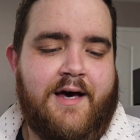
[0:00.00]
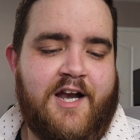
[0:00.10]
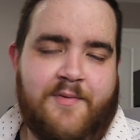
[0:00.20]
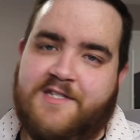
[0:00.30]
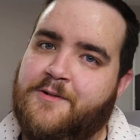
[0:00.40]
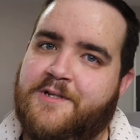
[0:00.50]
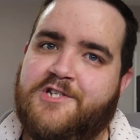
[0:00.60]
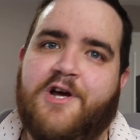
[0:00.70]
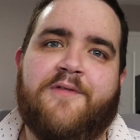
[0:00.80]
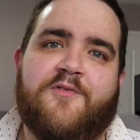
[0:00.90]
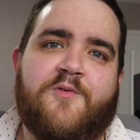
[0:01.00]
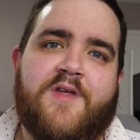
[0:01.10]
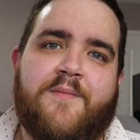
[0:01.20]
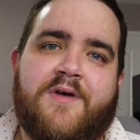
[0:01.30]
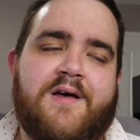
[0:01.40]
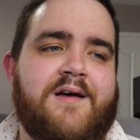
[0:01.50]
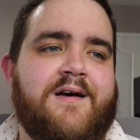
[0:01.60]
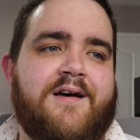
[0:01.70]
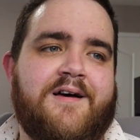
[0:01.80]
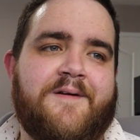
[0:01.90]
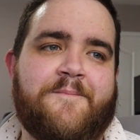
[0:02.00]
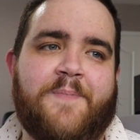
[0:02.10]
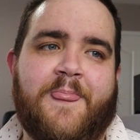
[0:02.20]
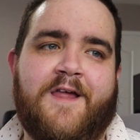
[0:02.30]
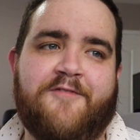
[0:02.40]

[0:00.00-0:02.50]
And I've been slowly chugging through them. Um,